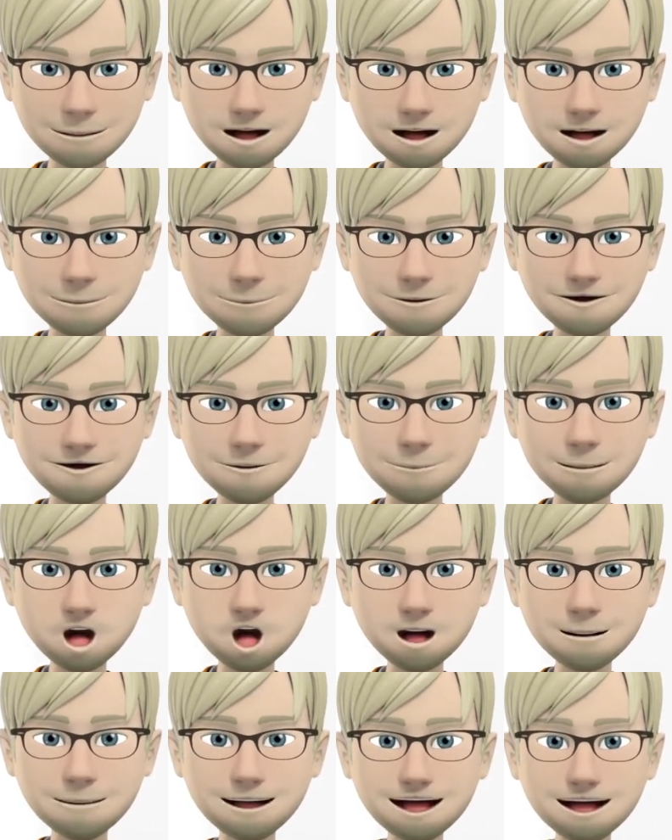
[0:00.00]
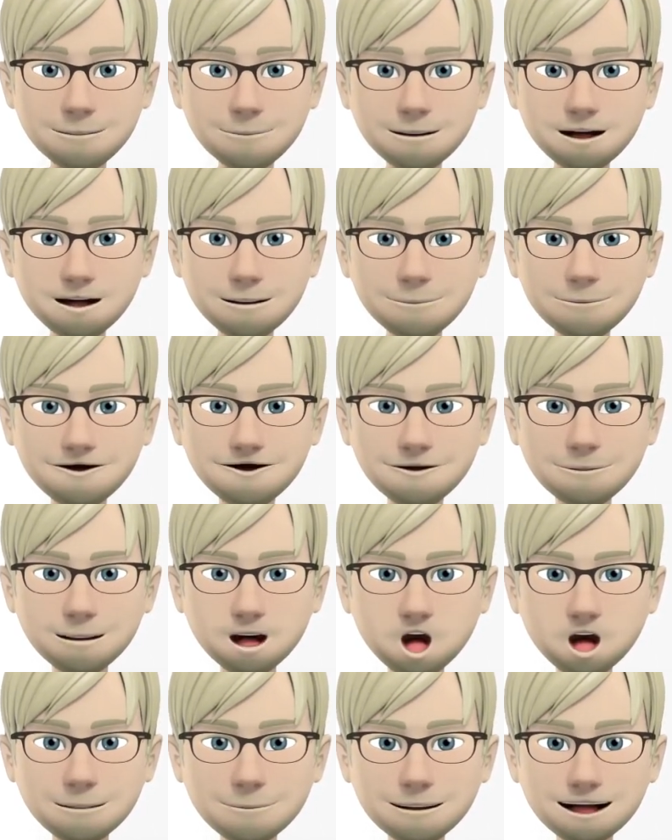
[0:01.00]
and an inner mobile called a
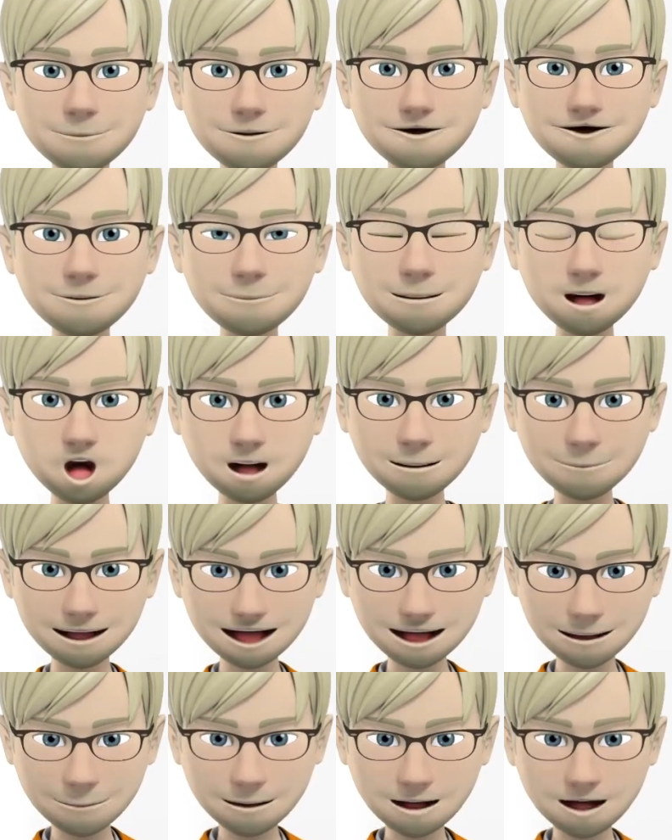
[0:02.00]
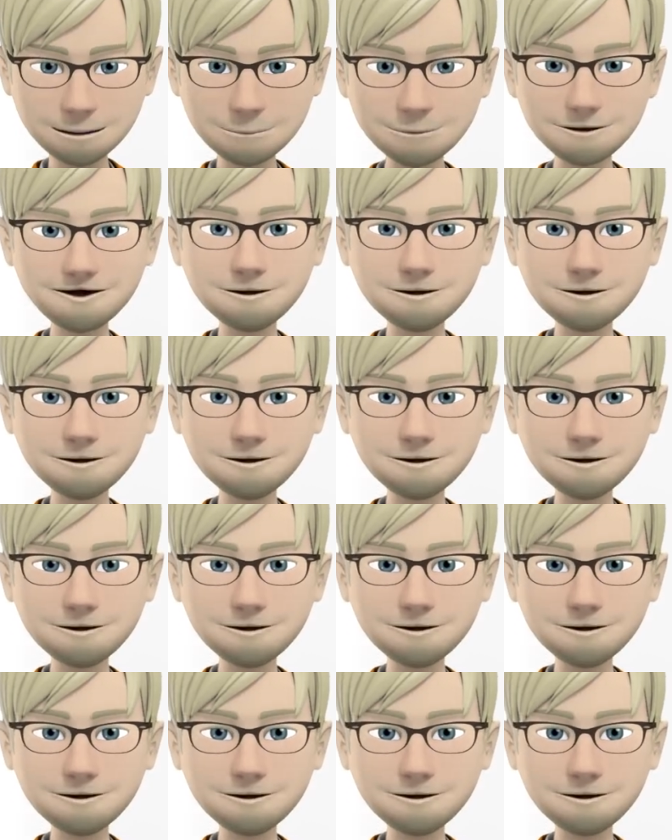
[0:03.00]
rotor or an inductor